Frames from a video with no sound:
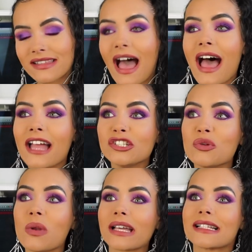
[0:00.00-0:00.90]
that and you
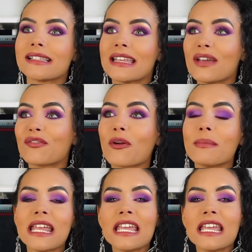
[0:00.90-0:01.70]
like see it from an